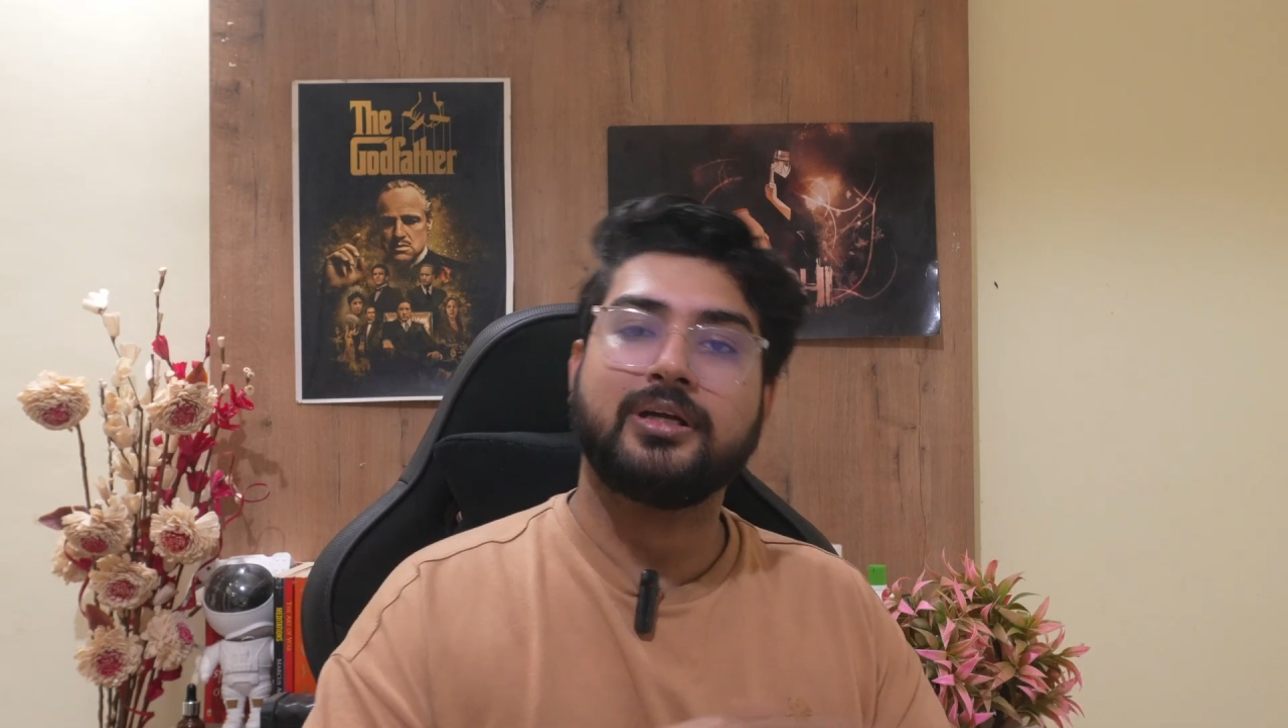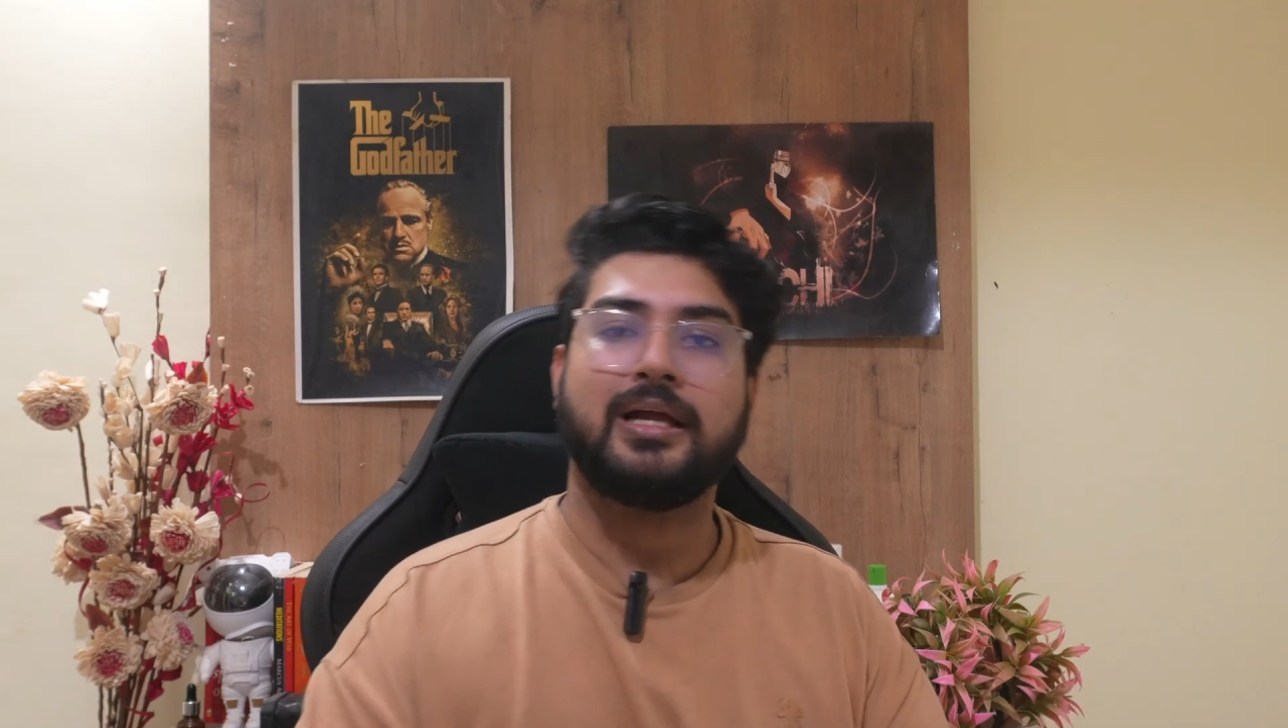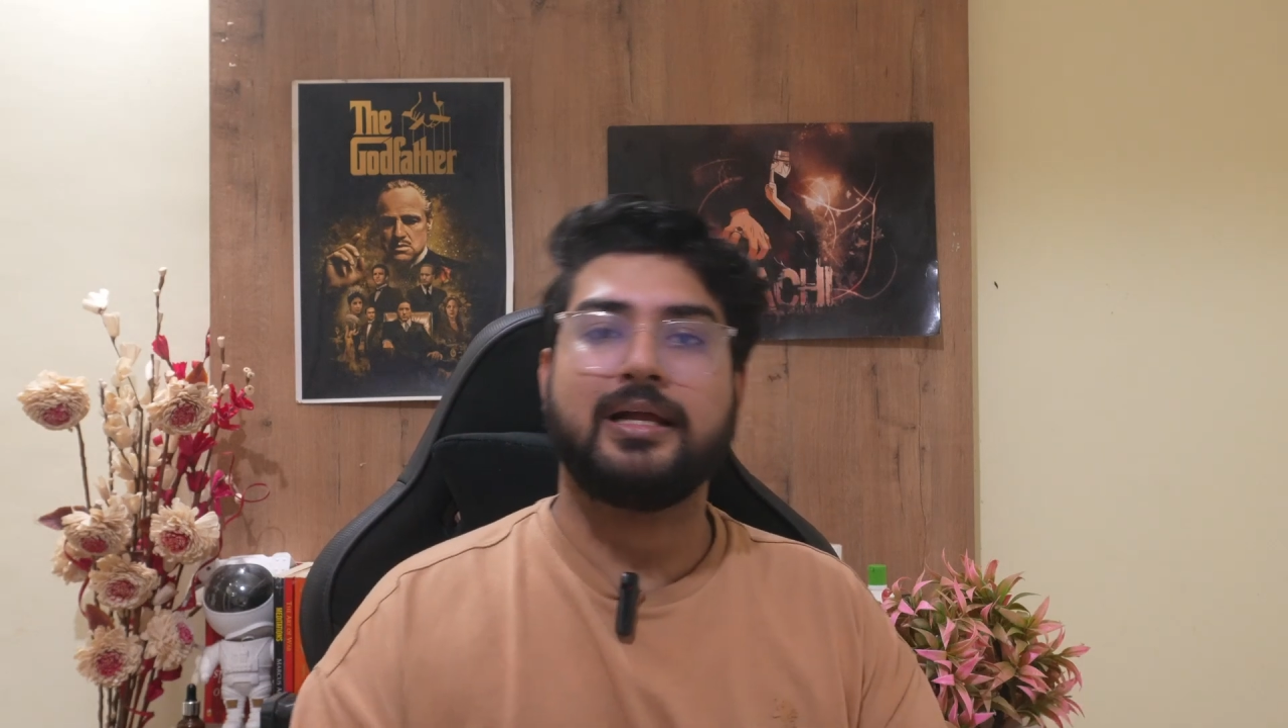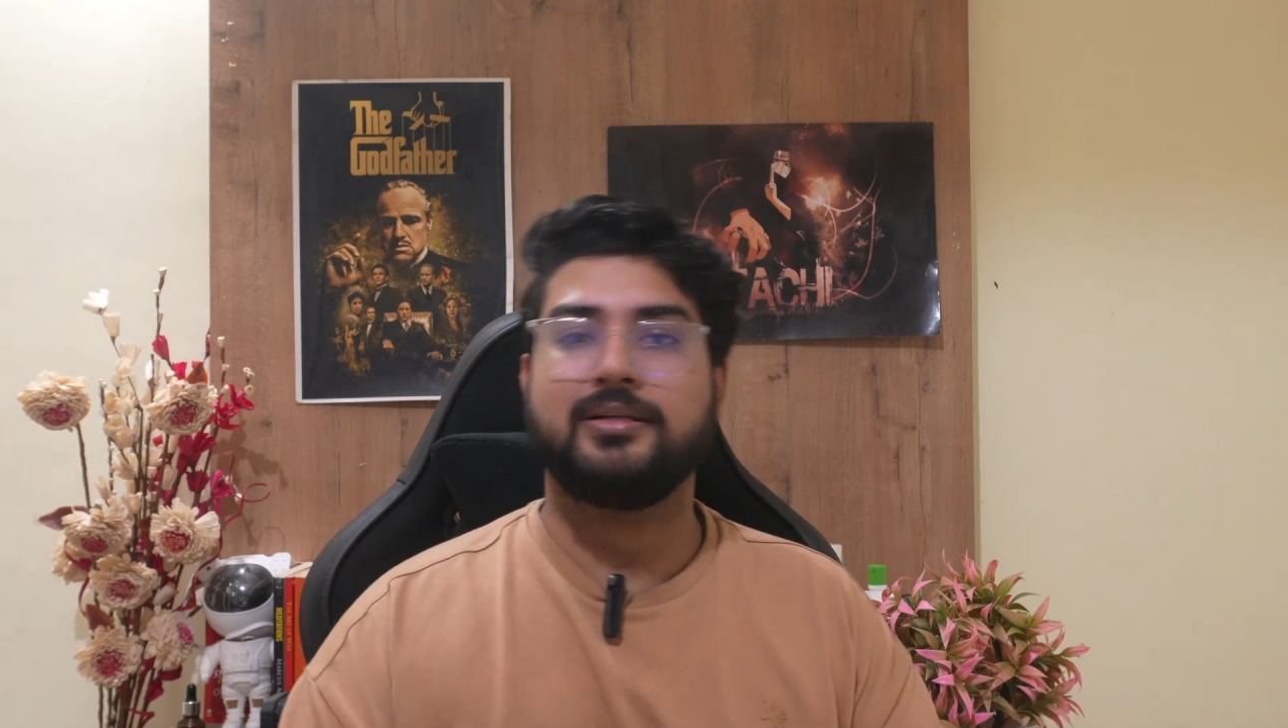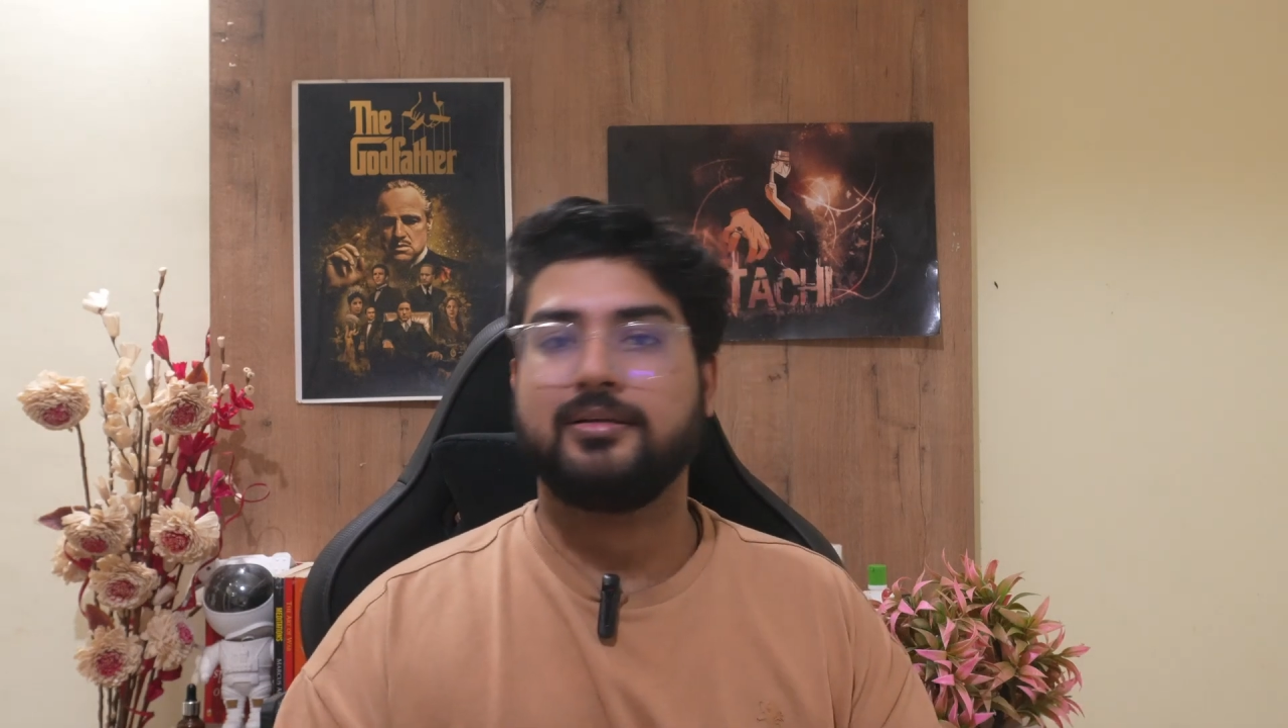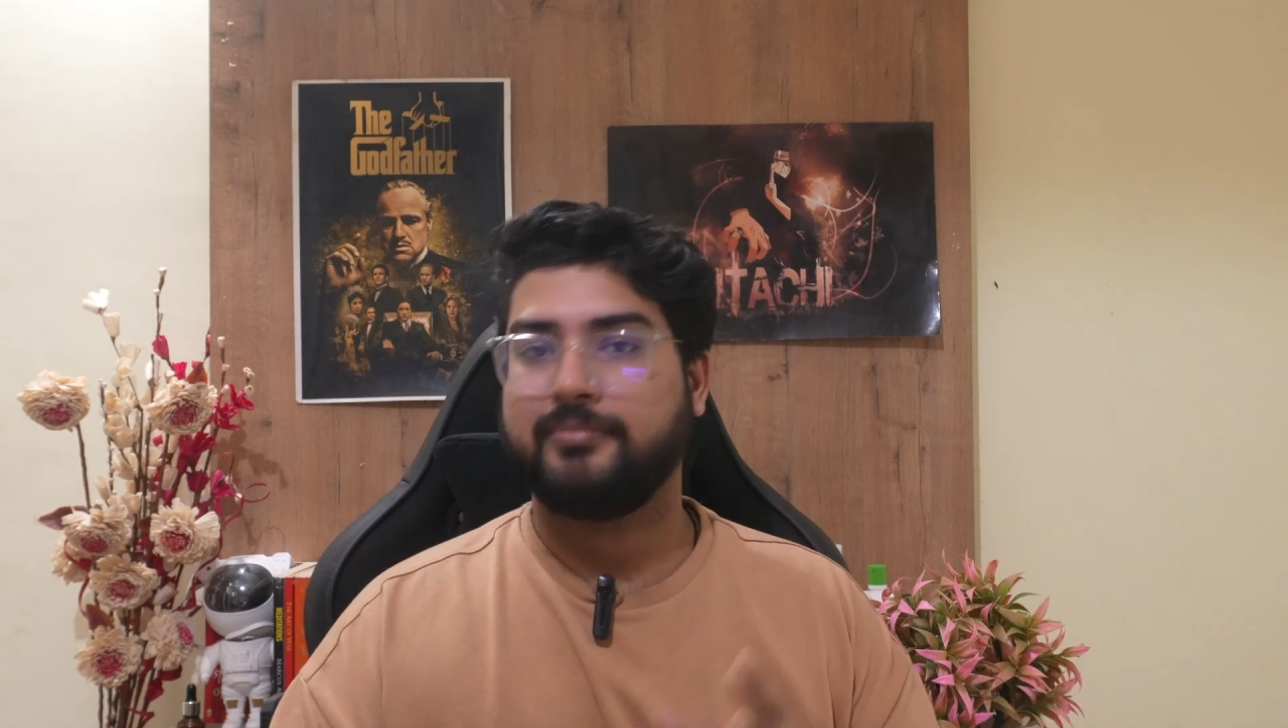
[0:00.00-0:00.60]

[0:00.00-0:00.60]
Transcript: and